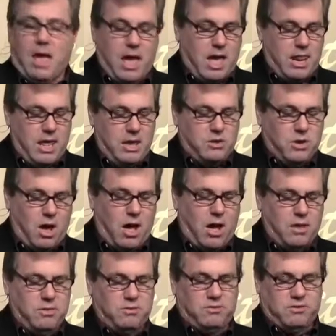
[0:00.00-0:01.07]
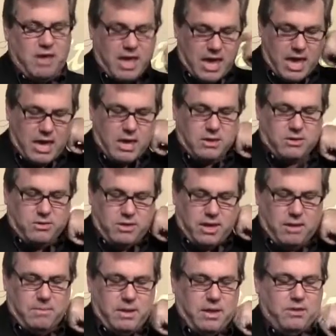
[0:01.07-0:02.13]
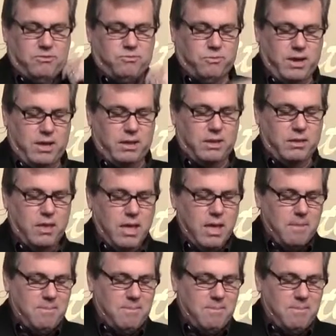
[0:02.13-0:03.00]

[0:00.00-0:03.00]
And he taught, saying unto them, It is written,